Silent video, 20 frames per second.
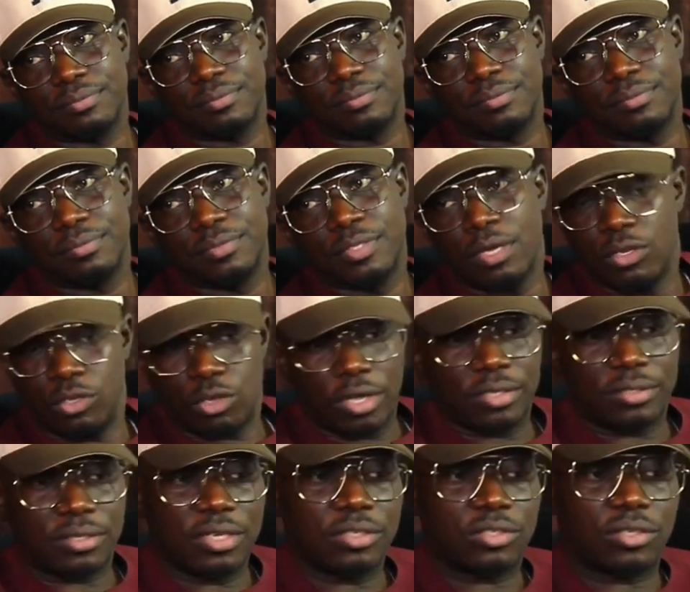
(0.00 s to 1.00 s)

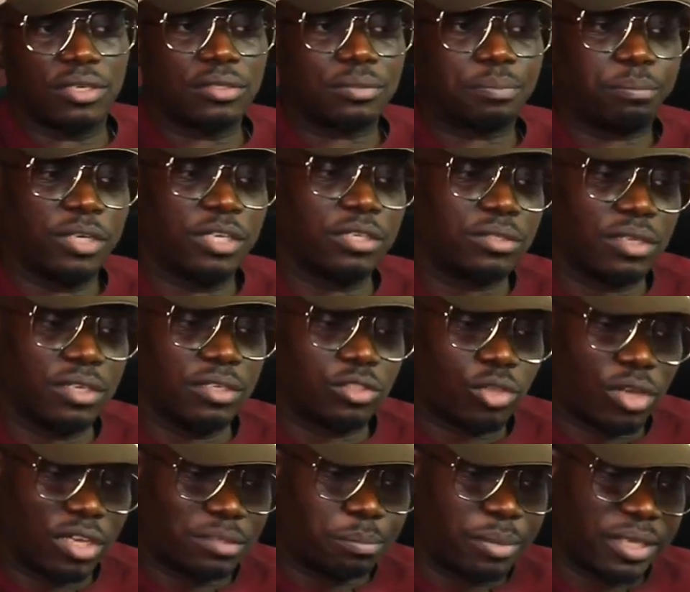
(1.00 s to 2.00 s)
it's just
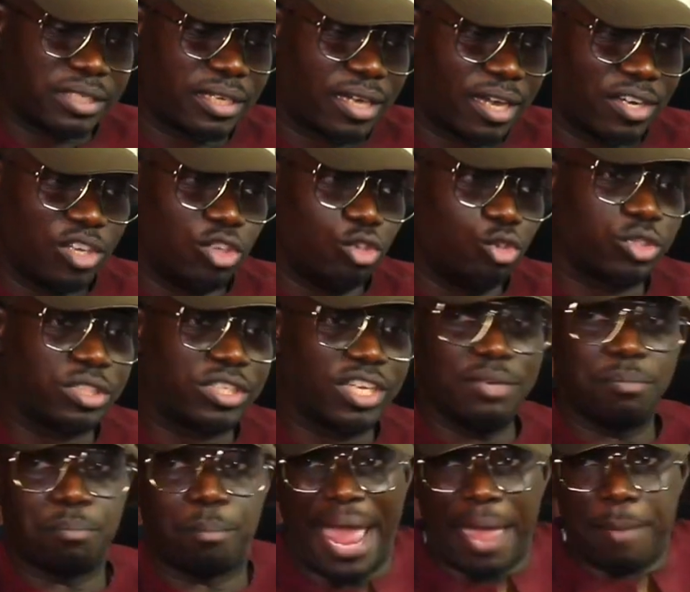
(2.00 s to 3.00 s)
basically using
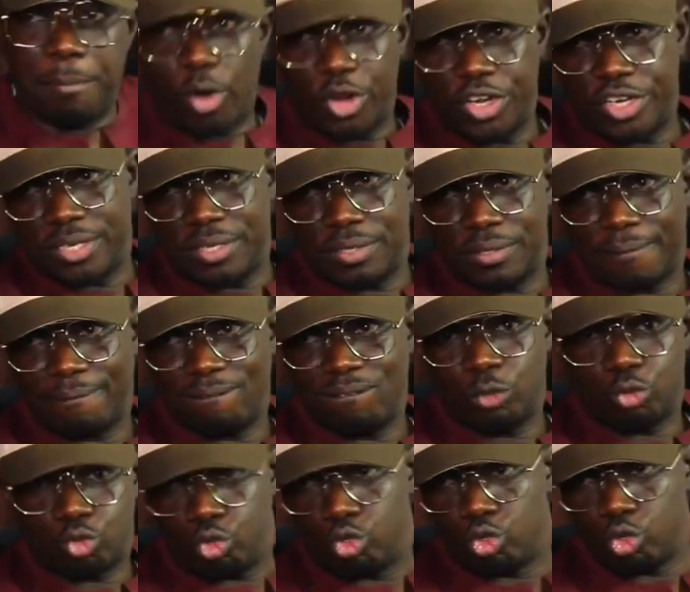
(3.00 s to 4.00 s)
my money to
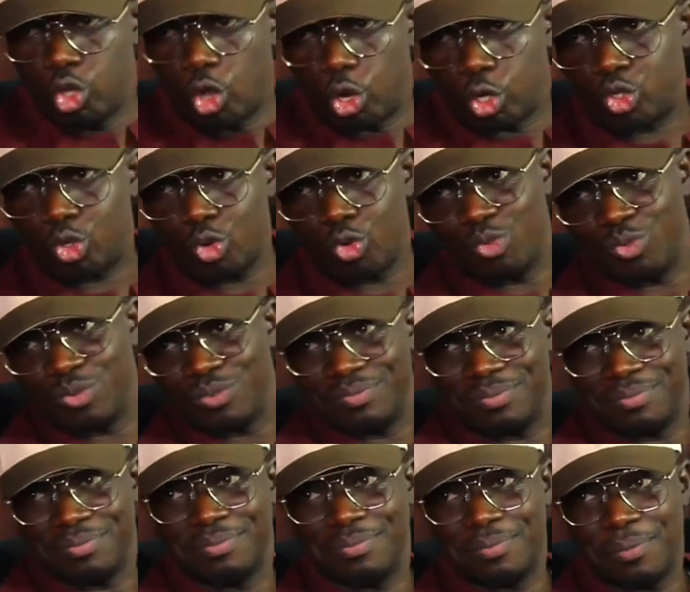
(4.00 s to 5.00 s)
do your show.
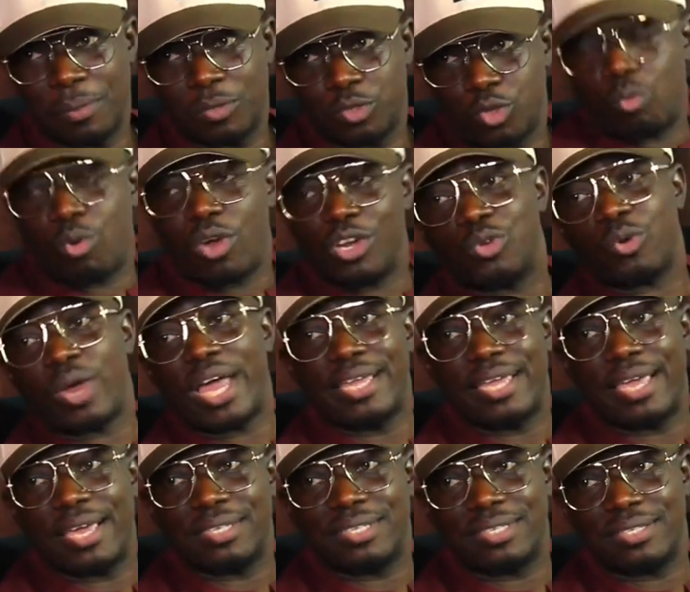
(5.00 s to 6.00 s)
So what do I get?
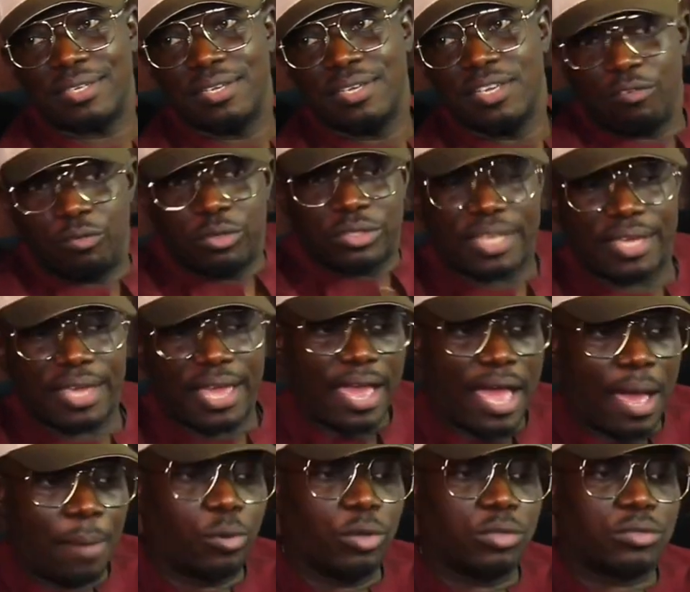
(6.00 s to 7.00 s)
If you say I'm
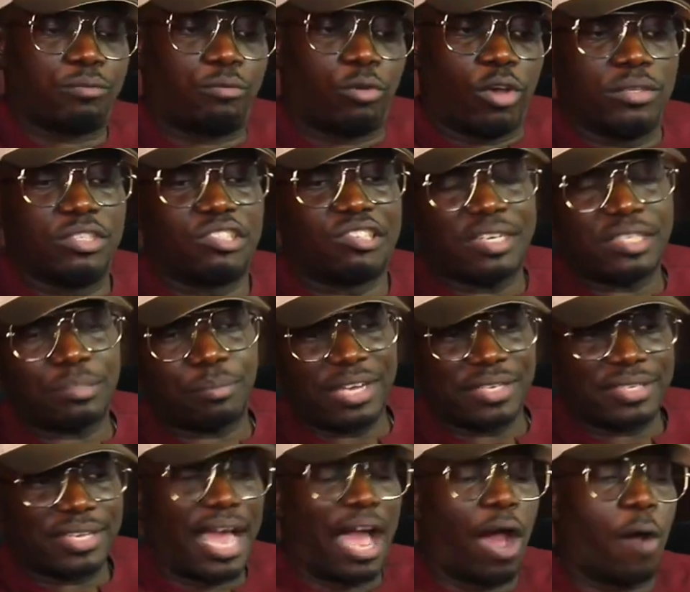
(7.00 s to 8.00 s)
going for a drinks bar, I say
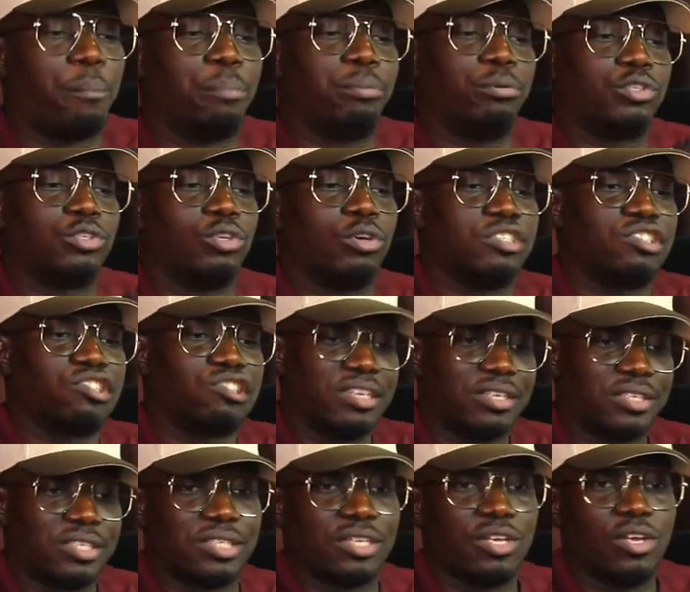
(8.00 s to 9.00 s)
I'll put your drinks
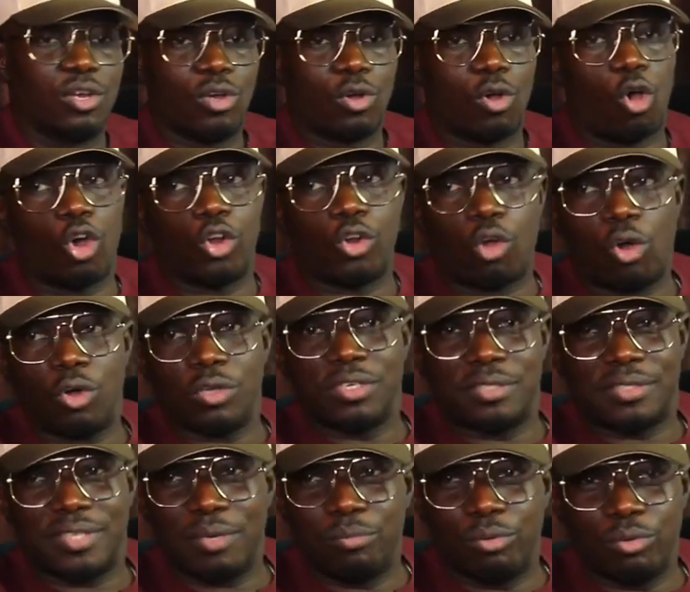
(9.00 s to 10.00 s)
on all the
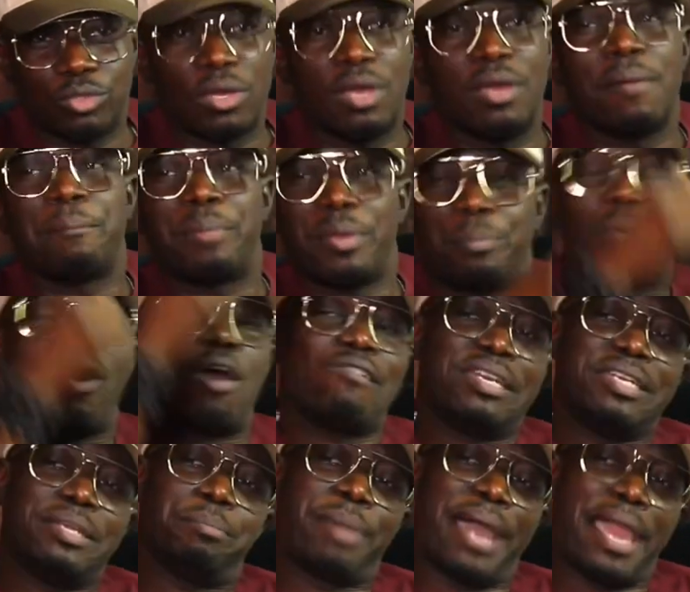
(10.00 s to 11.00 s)
tables. People are already
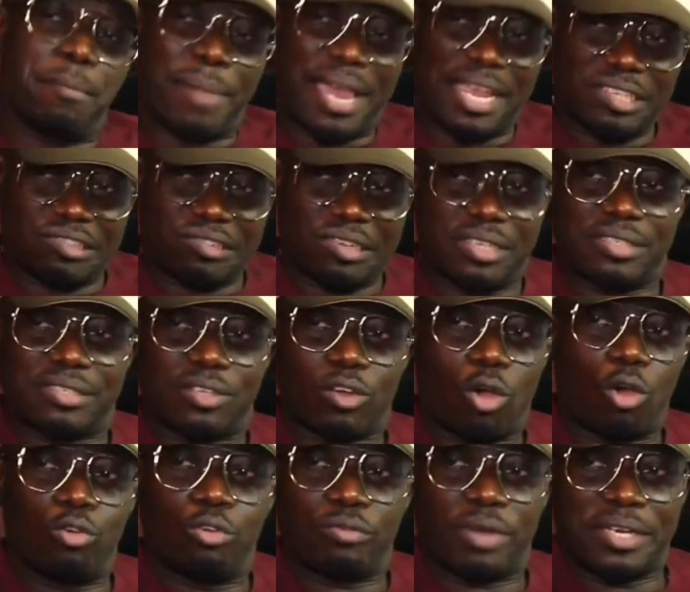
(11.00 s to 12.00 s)
buying my drinks all
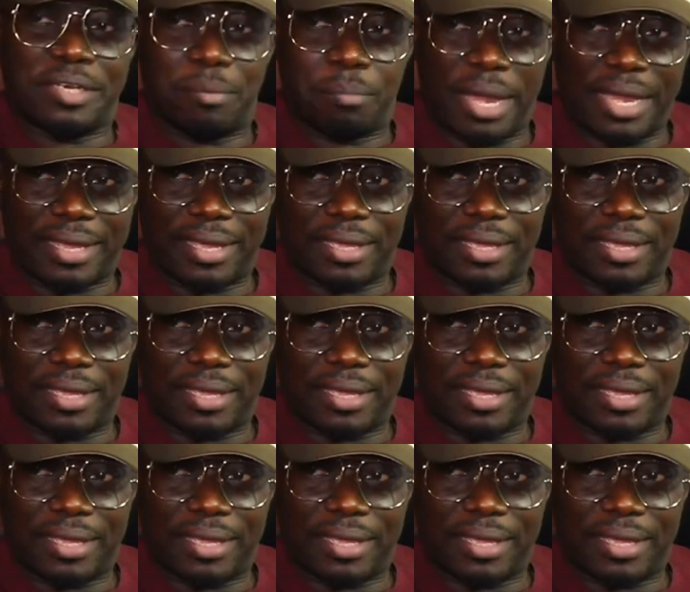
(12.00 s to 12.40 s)
over the market.